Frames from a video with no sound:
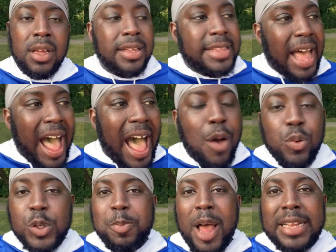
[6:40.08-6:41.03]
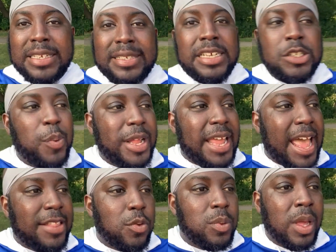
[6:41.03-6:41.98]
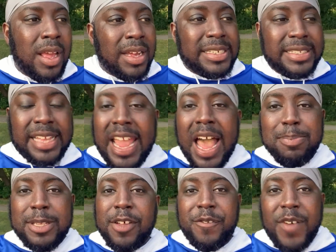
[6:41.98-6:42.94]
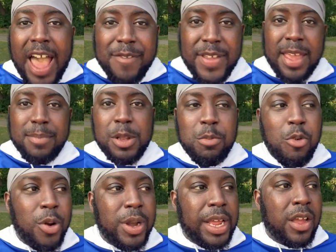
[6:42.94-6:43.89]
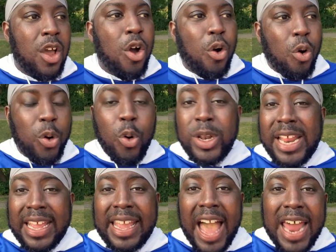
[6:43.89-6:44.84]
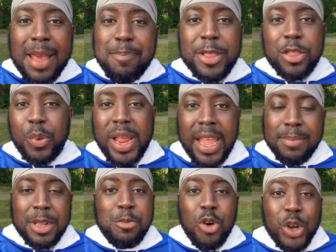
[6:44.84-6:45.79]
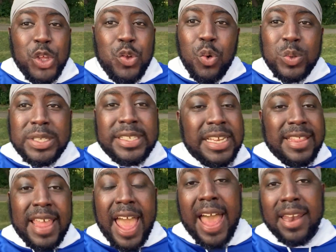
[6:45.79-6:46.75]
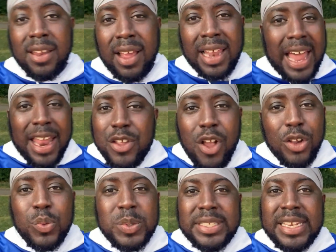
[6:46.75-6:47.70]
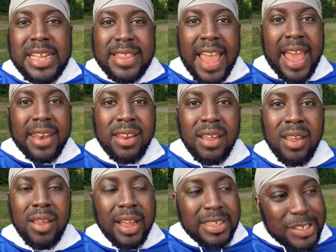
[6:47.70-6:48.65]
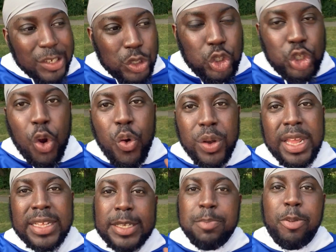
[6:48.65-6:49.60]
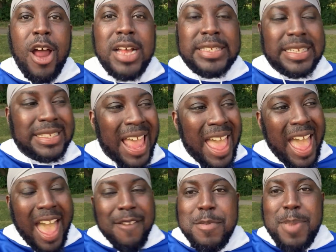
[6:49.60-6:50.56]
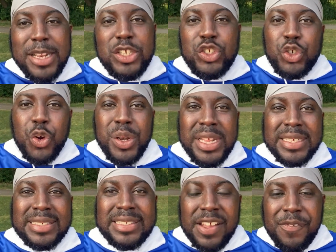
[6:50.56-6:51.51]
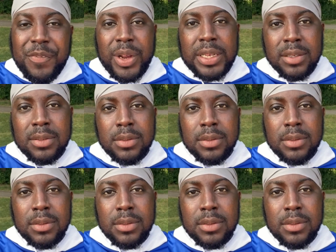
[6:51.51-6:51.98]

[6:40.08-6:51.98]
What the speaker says: The hours behind the scenes where they had to stay up till 5 a.m. in the morning or they got up at 3 a.m. in the morning. You don't see that. A lot of y'all don't see that. It's a journey. It's a process. Everybody's journey is different.